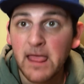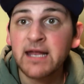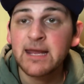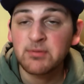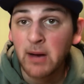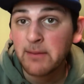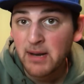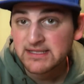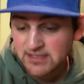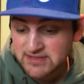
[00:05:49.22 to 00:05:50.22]
And keep in mind,
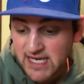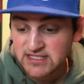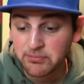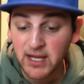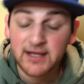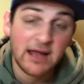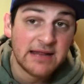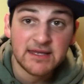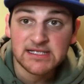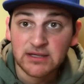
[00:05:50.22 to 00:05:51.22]
Ben Simmons has to play
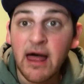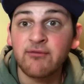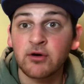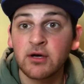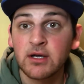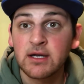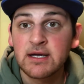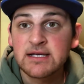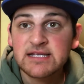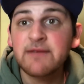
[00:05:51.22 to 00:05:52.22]
at this level.
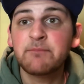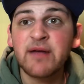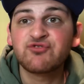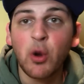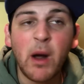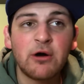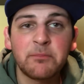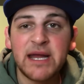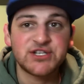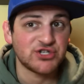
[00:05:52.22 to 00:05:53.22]
See, if
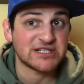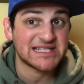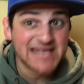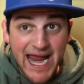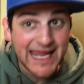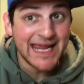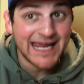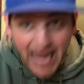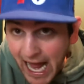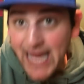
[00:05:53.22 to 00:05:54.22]
Joel Embiid's your
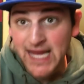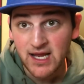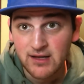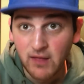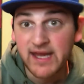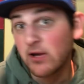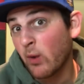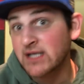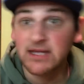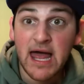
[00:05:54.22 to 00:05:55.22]
second guy, like he
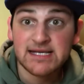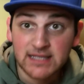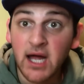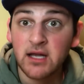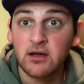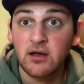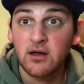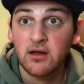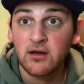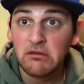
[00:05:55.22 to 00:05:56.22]
was last night,
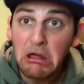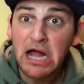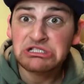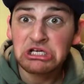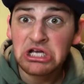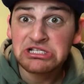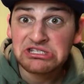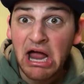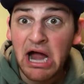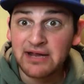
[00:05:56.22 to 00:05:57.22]
that's a good
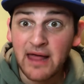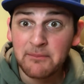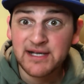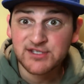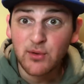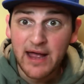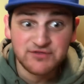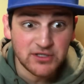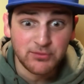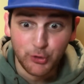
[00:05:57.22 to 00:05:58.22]
sign. That means you
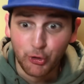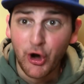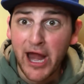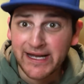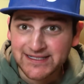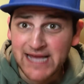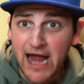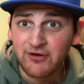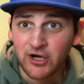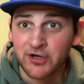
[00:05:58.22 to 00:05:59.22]
have some great
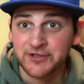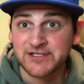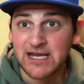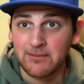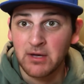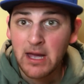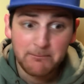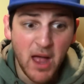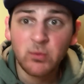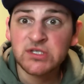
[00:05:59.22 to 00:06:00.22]
talent on your team.
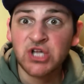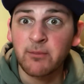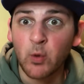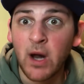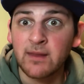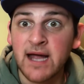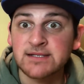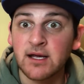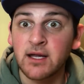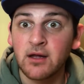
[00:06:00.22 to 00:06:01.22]
Ben was number one
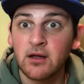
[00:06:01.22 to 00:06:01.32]
last night.